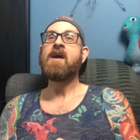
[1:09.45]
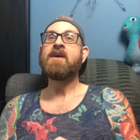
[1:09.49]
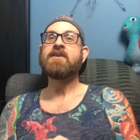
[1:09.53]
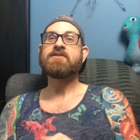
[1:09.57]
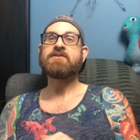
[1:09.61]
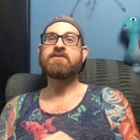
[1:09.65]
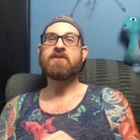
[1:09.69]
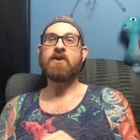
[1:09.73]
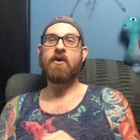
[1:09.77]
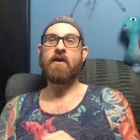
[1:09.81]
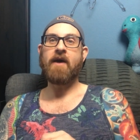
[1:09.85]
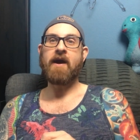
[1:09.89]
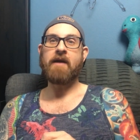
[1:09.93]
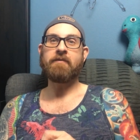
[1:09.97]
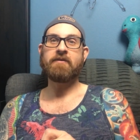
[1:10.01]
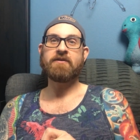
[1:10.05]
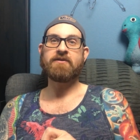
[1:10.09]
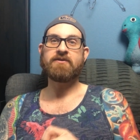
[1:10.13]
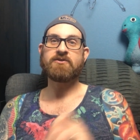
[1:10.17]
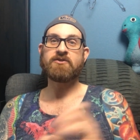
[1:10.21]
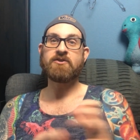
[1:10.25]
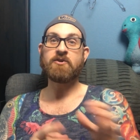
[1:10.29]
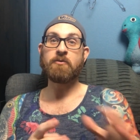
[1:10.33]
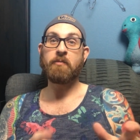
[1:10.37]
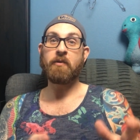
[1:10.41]
So I
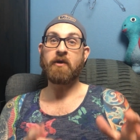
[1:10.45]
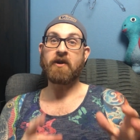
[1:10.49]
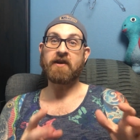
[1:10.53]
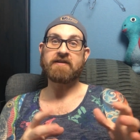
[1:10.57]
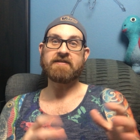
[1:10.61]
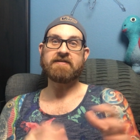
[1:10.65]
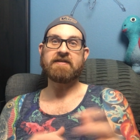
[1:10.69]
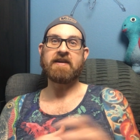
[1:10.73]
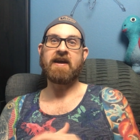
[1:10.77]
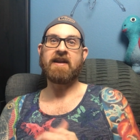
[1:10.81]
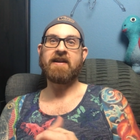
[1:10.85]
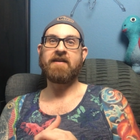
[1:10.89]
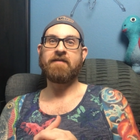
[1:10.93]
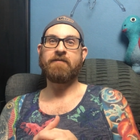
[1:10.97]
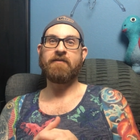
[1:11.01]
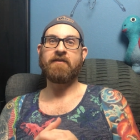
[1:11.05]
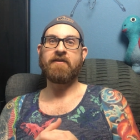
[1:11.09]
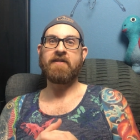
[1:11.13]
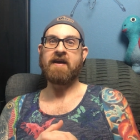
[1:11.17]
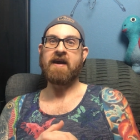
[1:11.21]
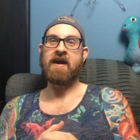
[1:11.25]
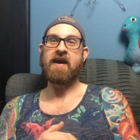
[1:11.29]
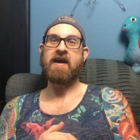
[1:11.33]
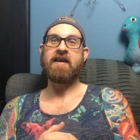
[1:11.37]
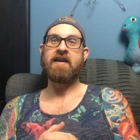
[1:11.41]
was super excited for
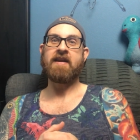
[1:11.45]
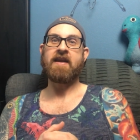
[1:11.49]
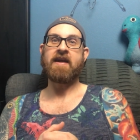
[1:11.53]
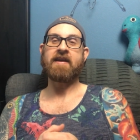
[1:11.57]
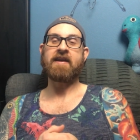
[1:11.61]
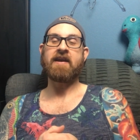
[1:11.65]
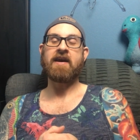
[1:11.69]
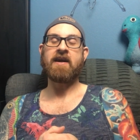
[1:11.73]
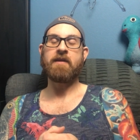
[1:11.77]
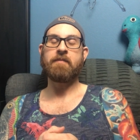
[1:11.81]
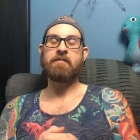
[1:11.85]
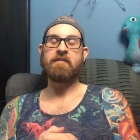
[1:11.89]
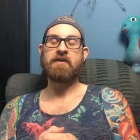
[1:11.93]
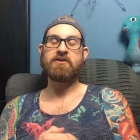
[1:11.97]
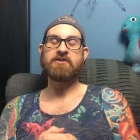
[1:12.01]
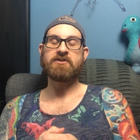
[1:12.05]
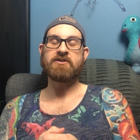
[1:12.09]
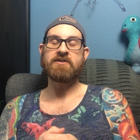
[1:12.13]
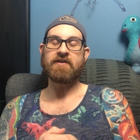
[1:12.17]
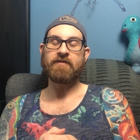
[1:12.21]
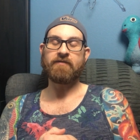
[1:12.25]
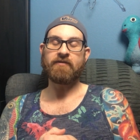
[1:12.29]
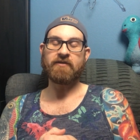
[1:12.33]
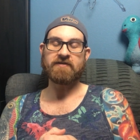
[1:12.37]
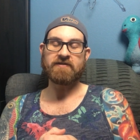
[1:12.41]
that, and I got a bunch
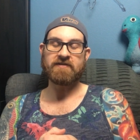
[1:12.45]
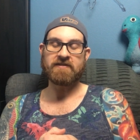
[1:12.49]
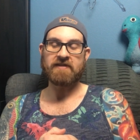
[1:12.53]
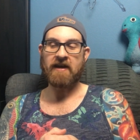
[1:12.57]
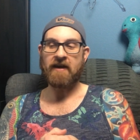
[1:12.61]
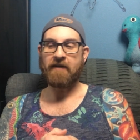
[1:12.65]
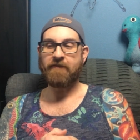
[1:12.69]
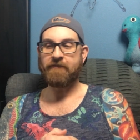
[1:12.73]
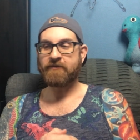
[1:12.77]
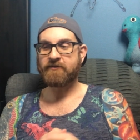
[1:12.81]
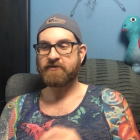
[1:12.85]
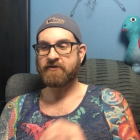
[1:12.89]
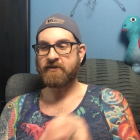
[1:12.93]
of different stuff.